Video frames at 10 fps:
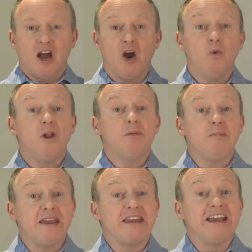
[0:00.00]
I will be
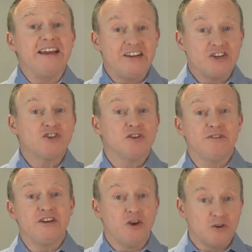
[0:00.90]
making additional
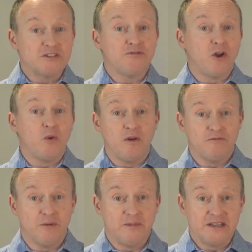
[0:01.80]
videos to follow on
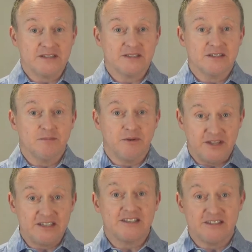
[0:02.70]
from this, but
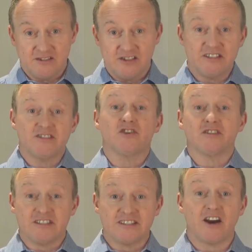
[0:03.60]
this is, this is
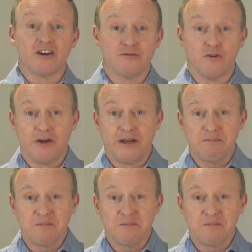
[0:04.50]
just a starter for you.